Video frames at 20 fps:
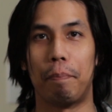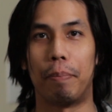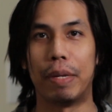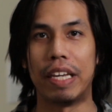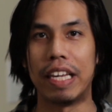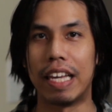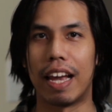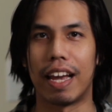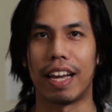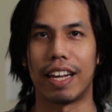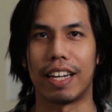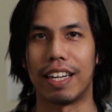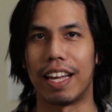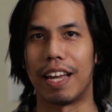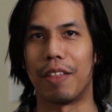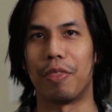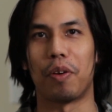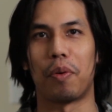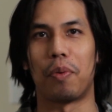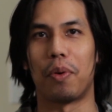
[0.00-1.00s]
being
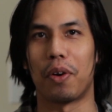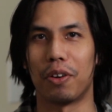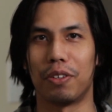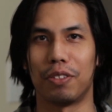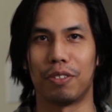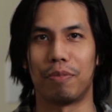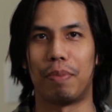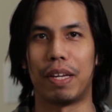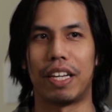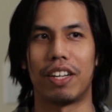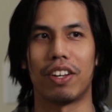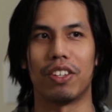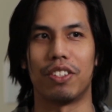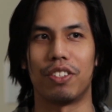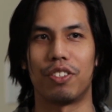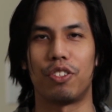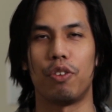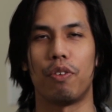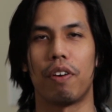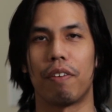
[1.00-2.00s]
in the world
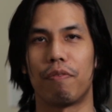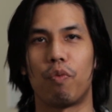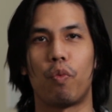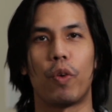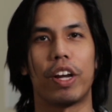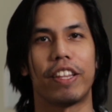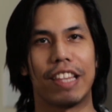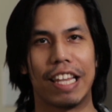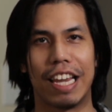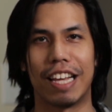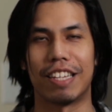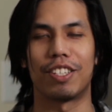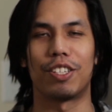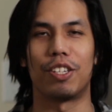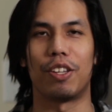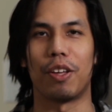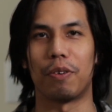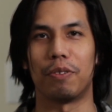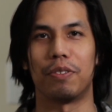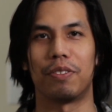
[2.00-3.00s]
because you have witnessed
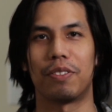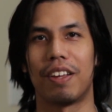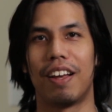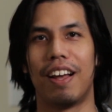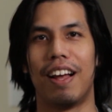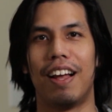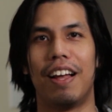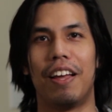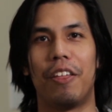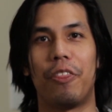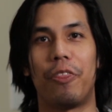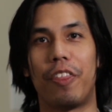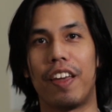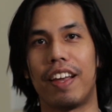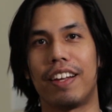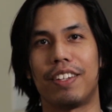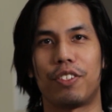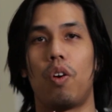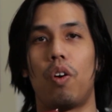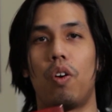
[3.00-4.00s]
those
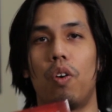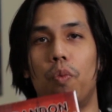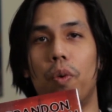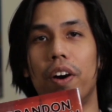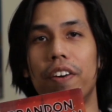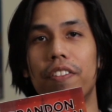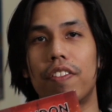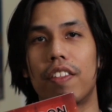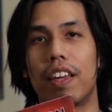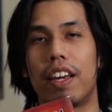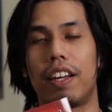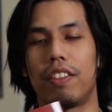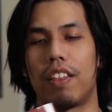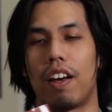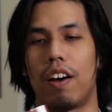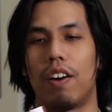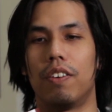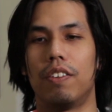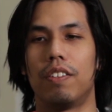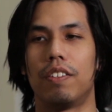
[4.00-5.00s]
things. One thing
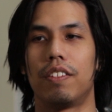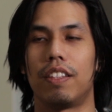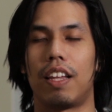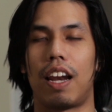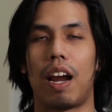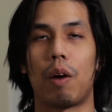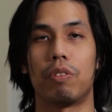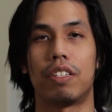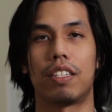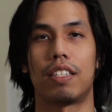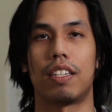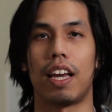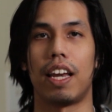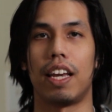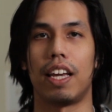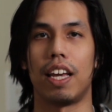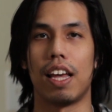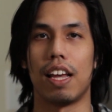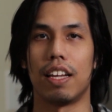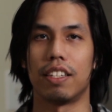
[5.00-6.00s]
though that I would
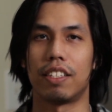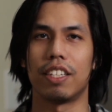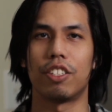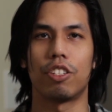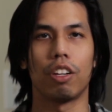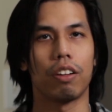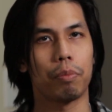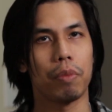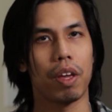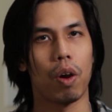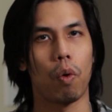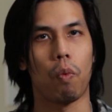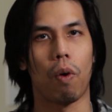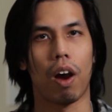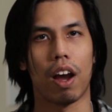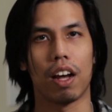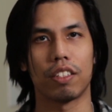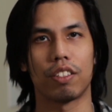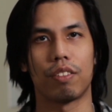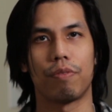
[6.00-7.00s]
say is it took me a
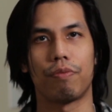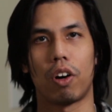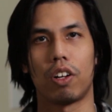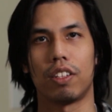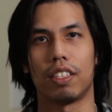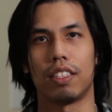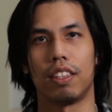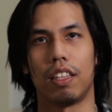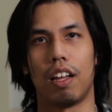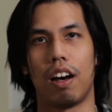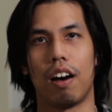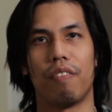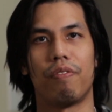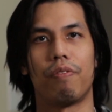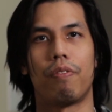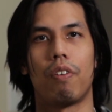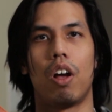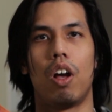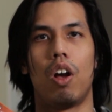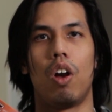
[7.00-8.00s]
while to fall in
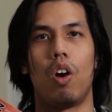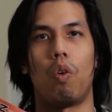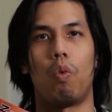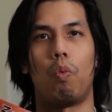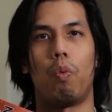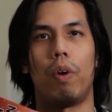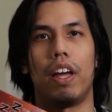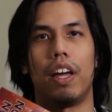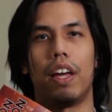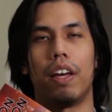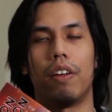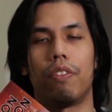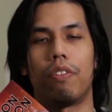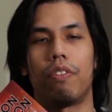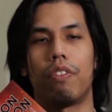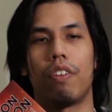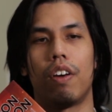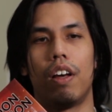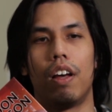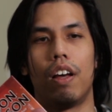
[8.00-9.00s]
love
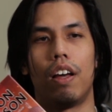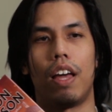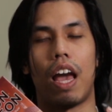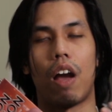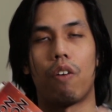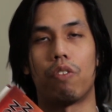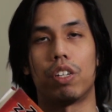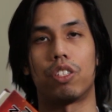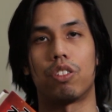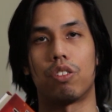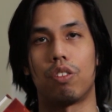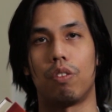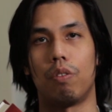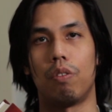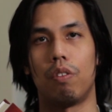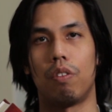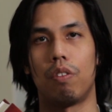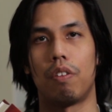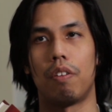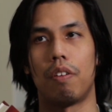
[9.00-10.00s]
with Era
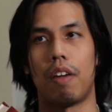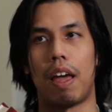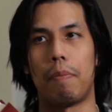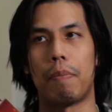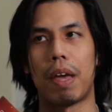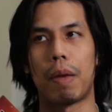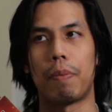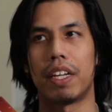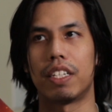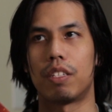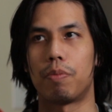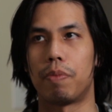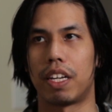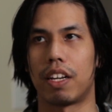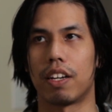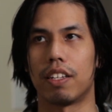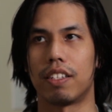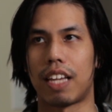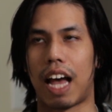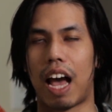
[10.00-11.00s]
2, and maybe it's
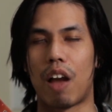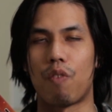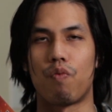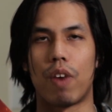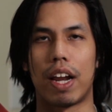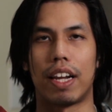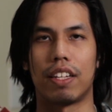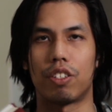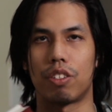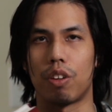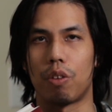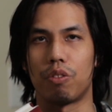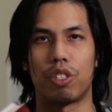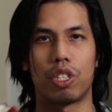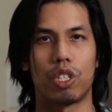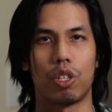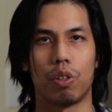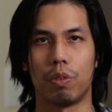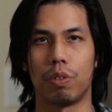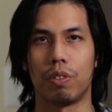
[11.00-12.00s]
because I read it so
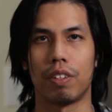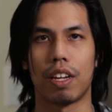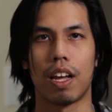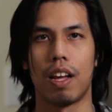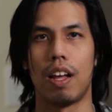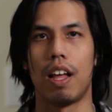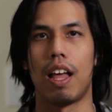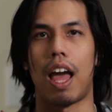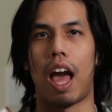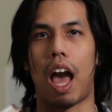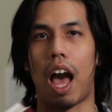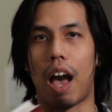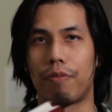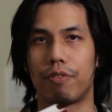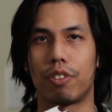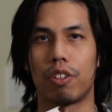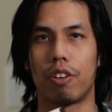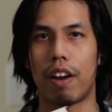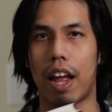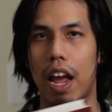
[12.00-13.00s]
soon
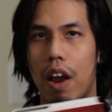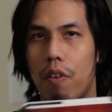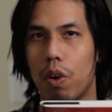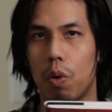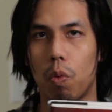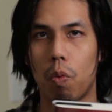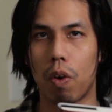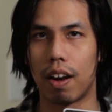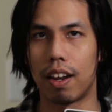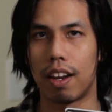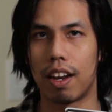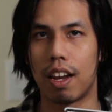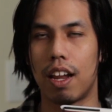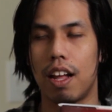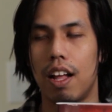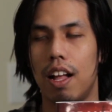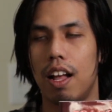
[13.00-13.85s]
after Era 1